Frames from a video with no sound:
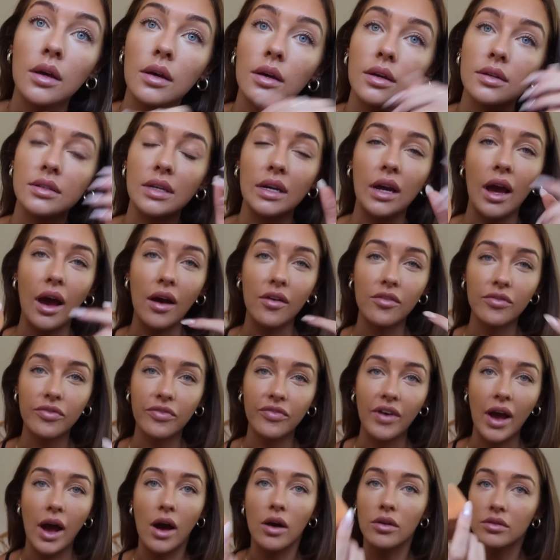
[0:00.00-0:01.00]
because I have
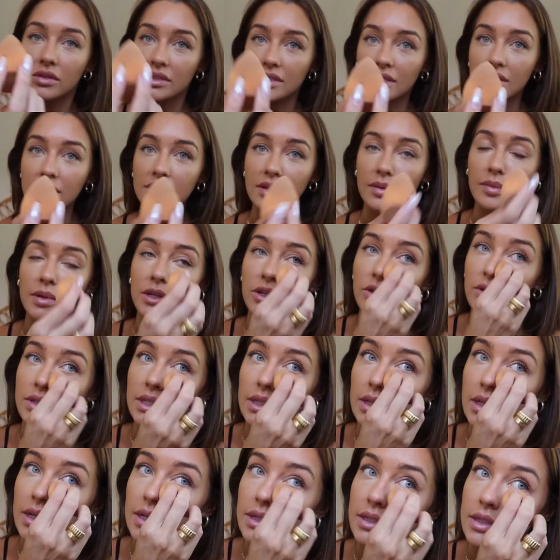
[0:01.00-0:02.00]
found since I've been
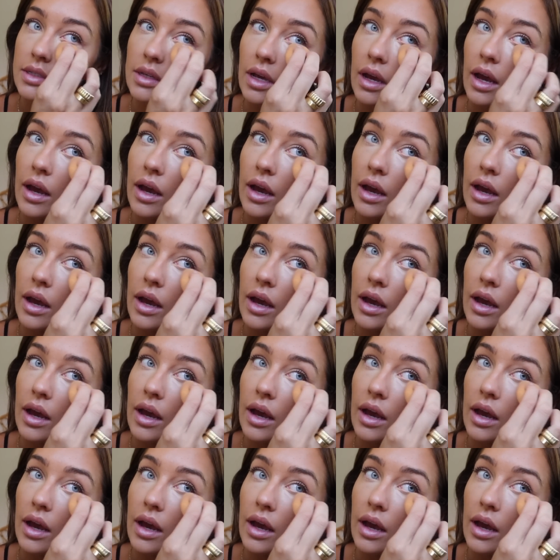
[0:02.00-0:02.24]
using this,